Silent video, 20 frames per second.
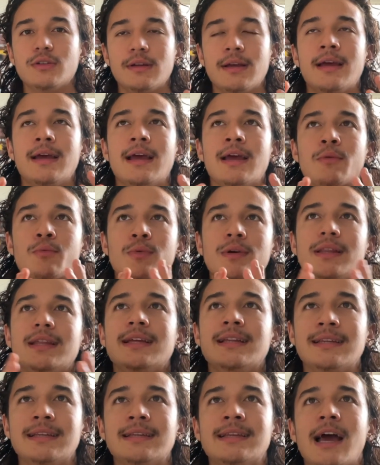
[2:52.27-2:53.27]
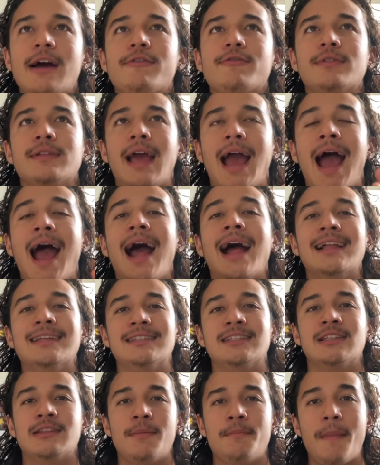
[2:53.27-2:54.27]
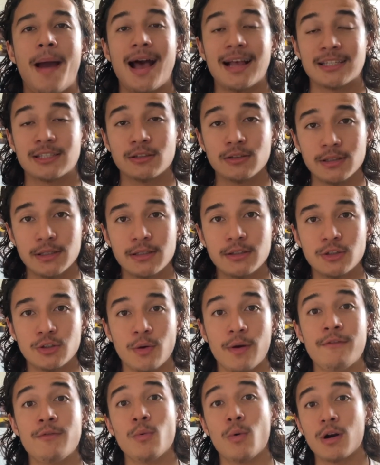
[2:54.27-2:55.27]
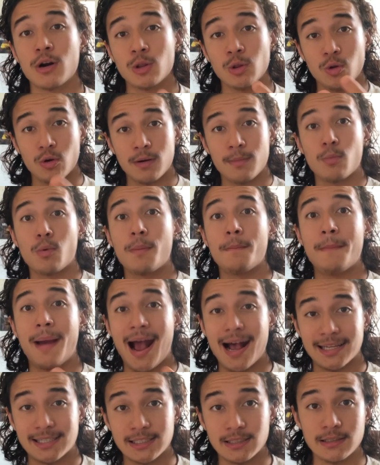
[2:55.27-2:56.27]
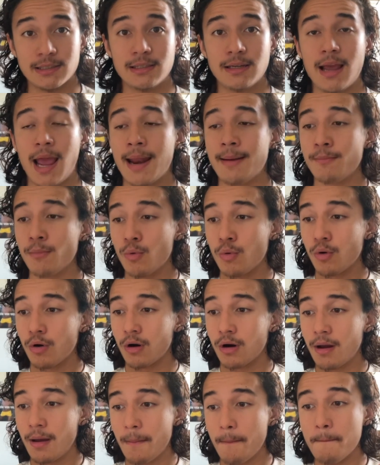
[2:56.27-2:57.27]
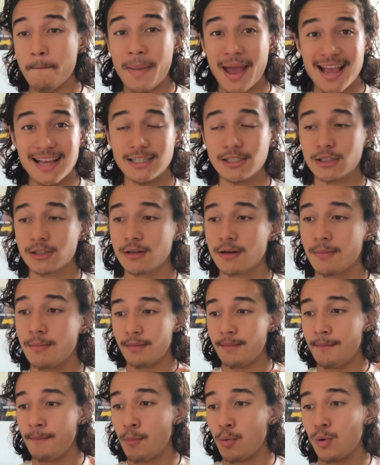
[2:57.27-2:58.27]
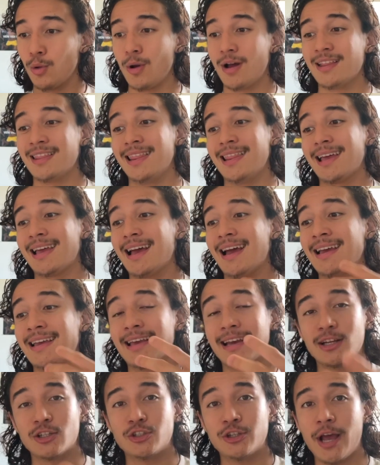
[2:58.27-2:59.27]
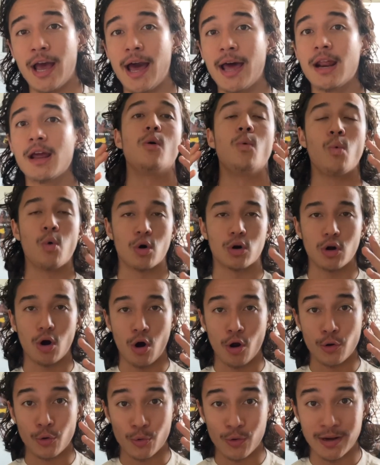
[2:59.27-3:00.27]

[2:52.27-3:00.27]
it really definitely adds to the masculine. So if you want to look more masculine and more based, more like a Giga Chad, work on your